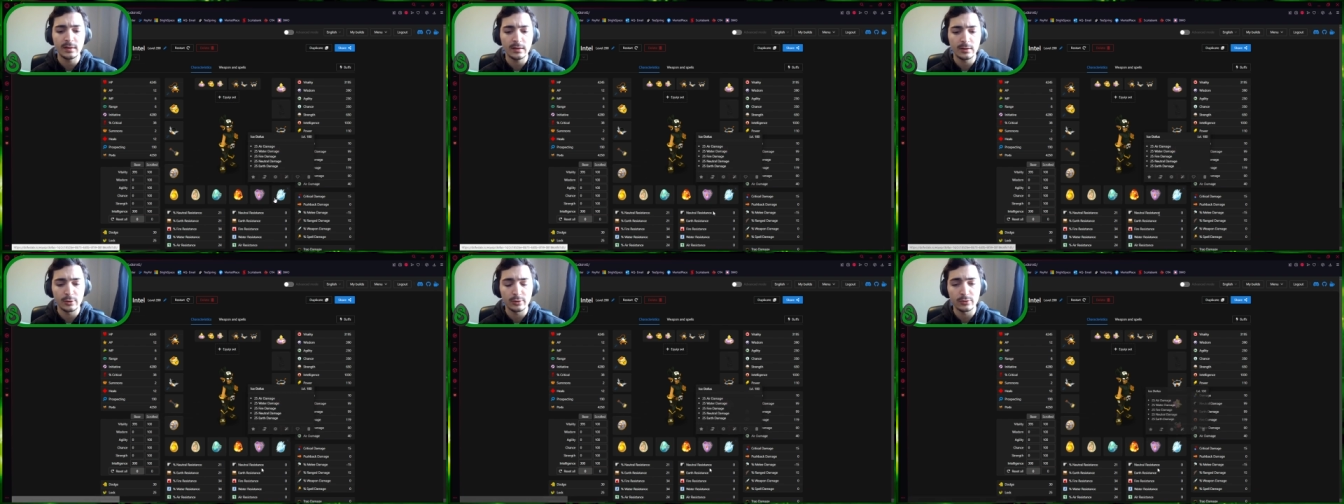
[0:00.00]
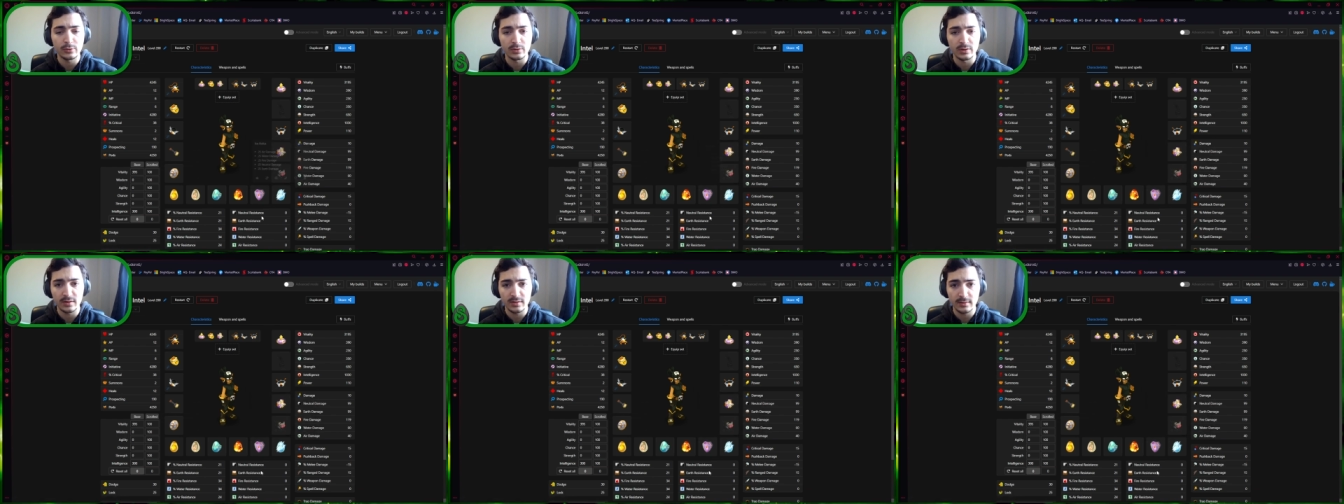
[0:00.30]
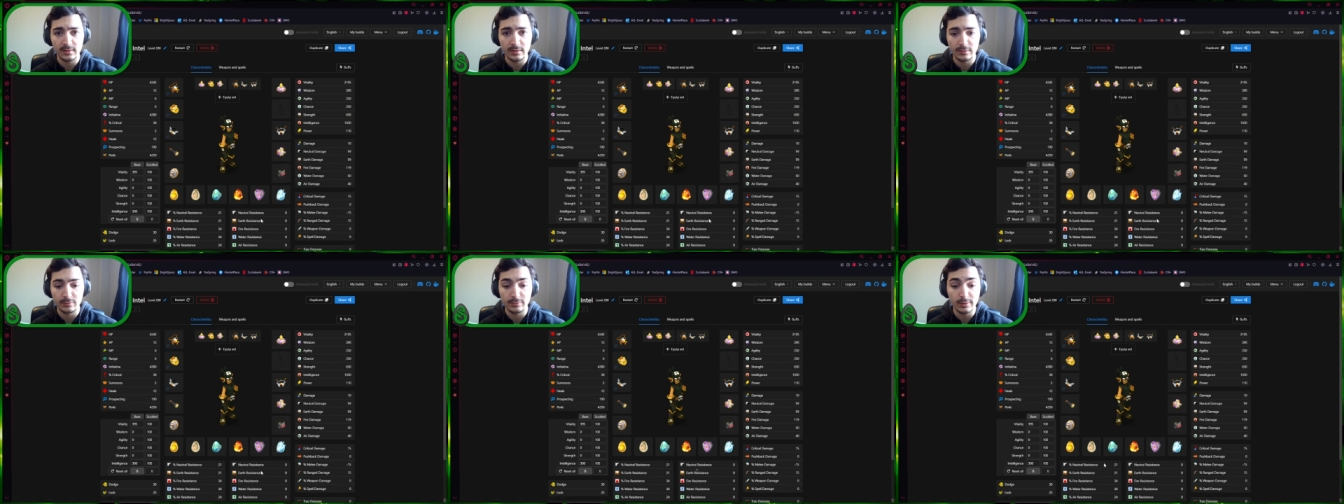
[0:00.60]
set also
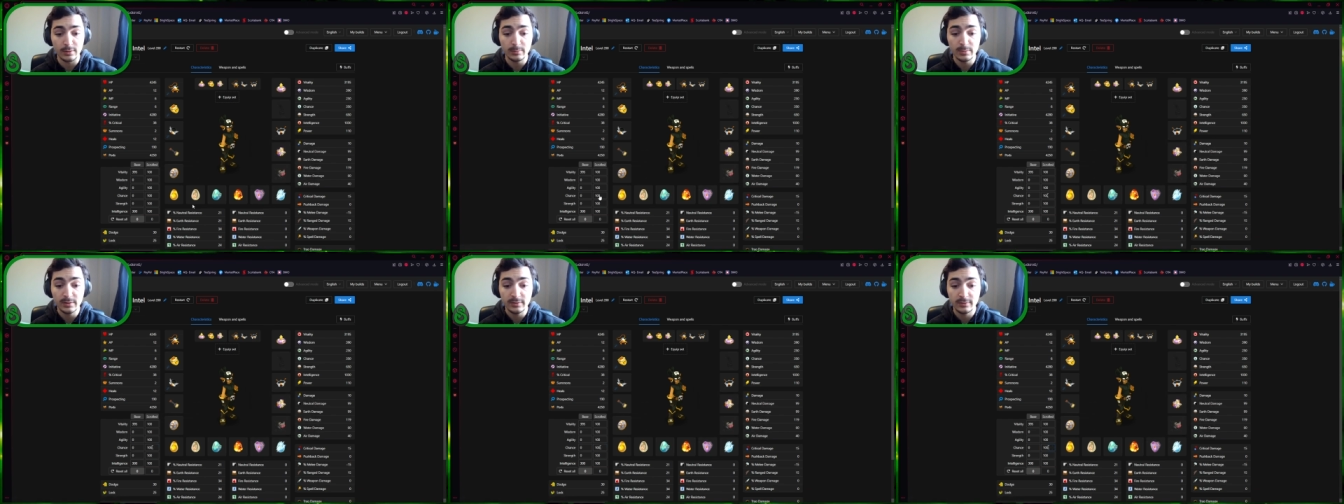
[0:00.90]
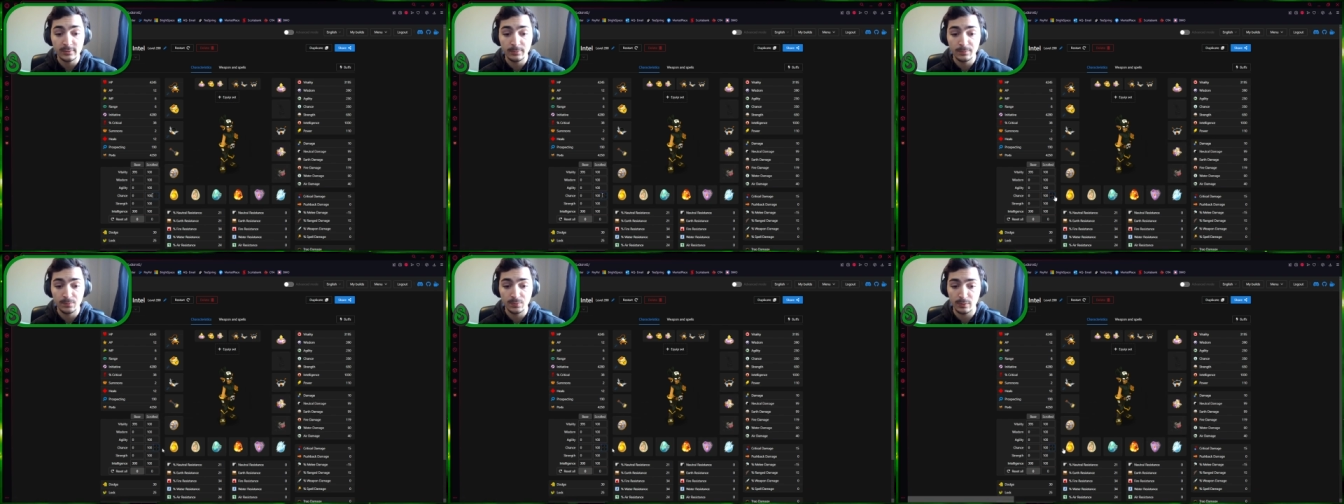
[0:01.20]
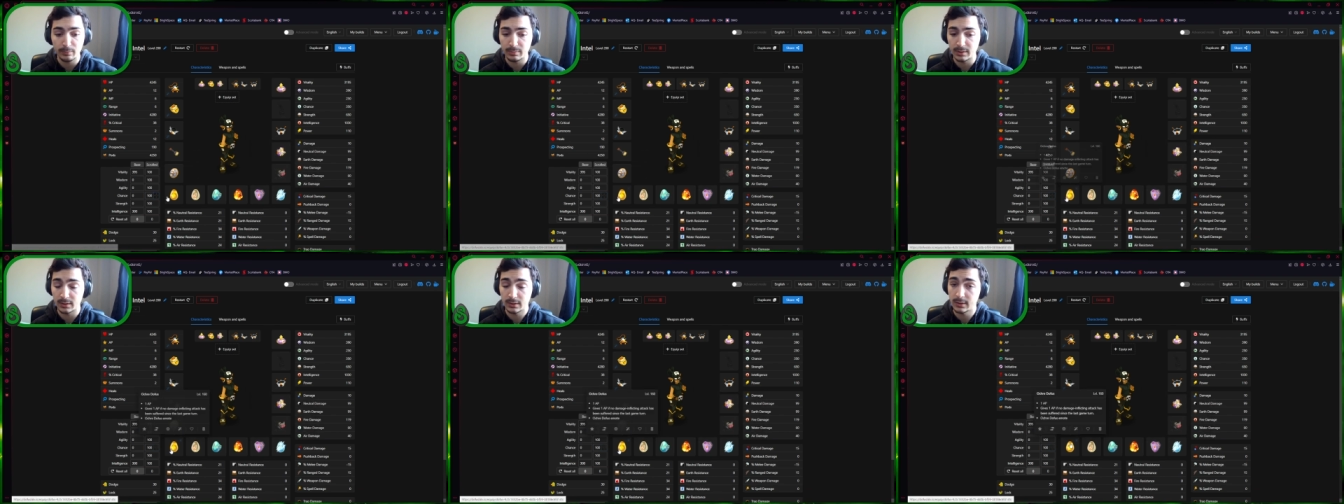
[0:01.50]
doesn't have Vulbus,
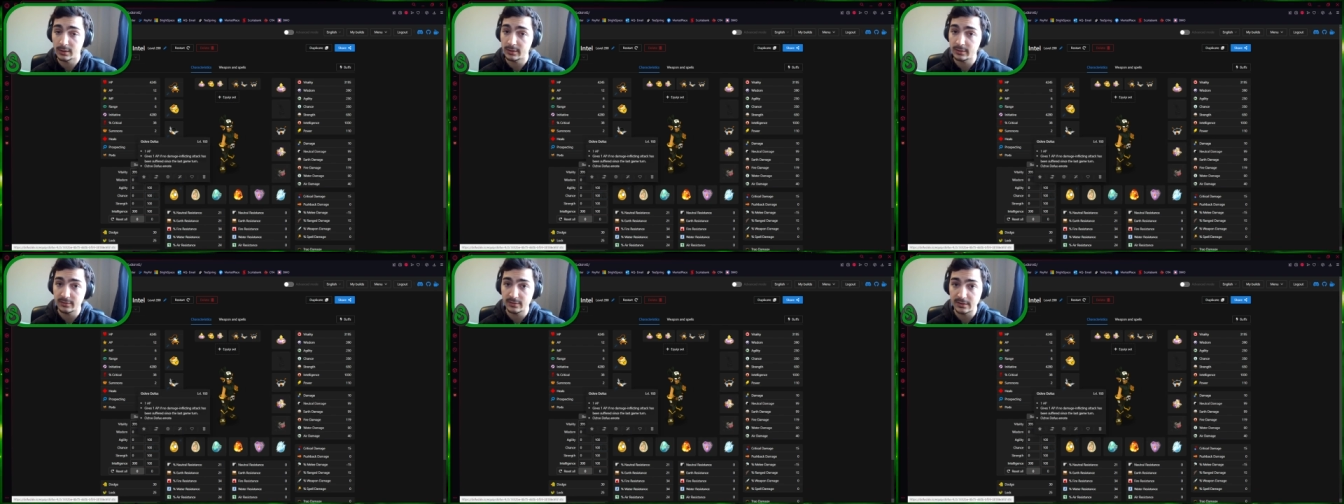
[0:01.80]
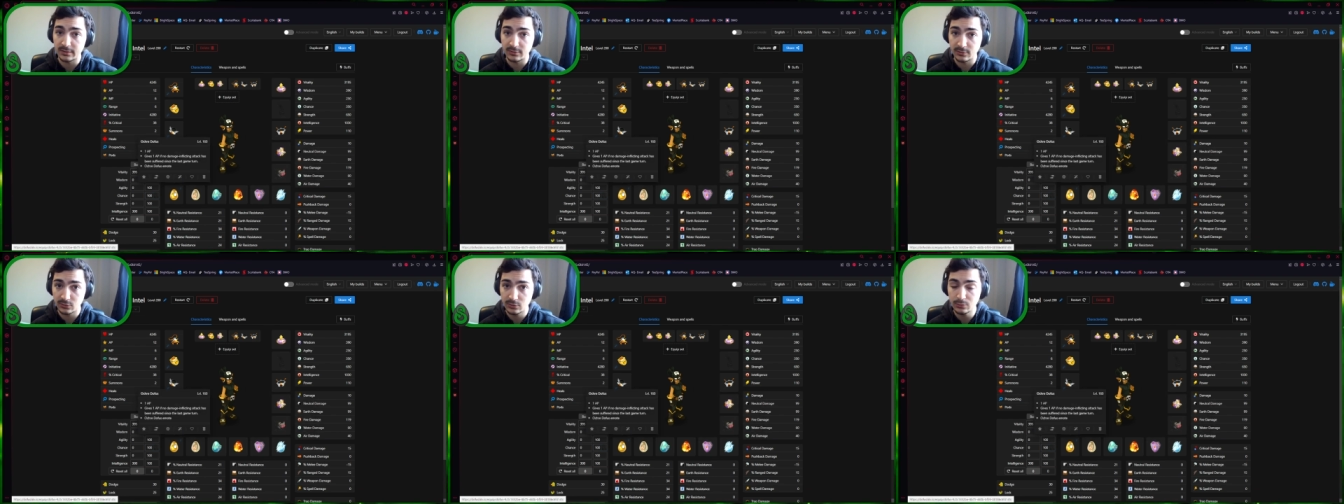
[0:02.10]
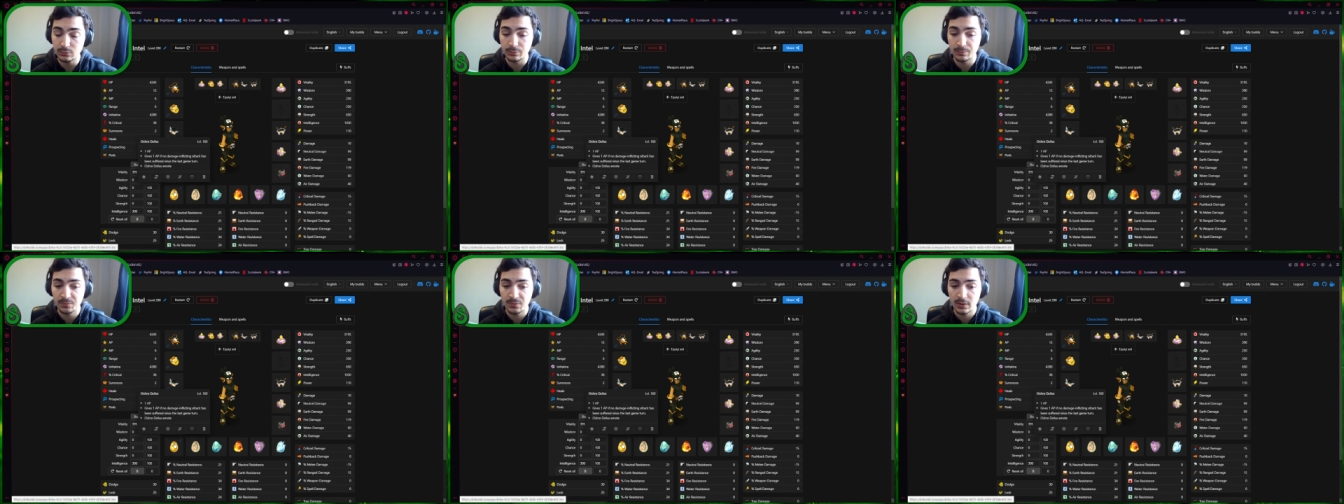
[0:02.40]
but a lot of sets
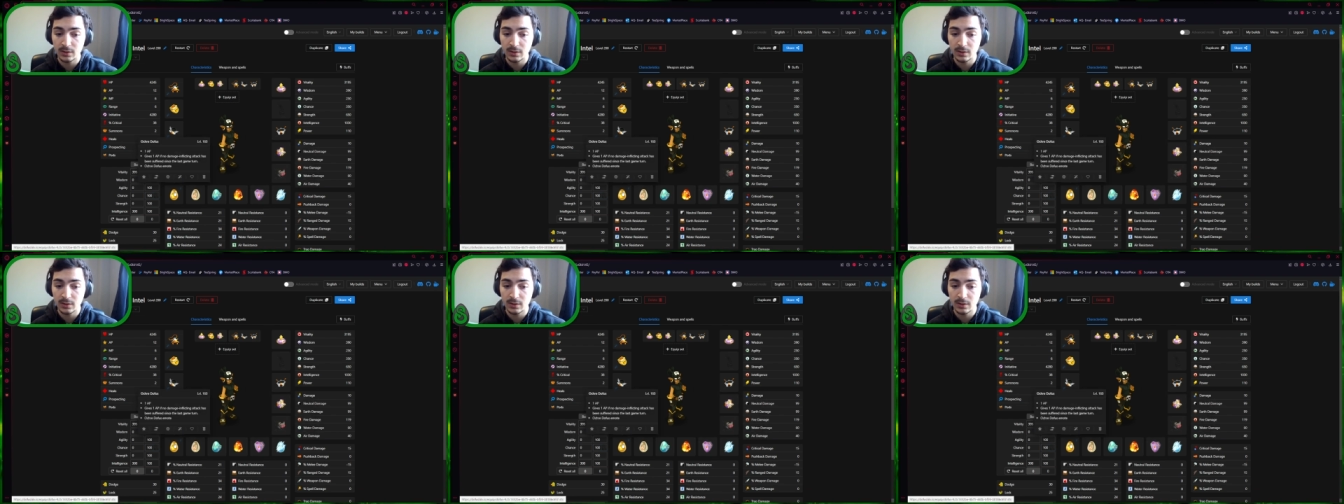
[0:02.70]
do.